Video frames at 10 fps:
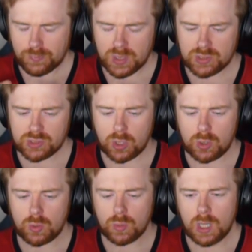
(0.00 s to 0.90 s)

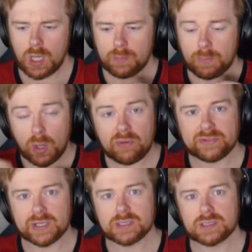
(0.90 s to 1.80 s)
So my
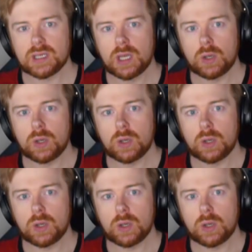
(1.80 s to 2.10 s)
office,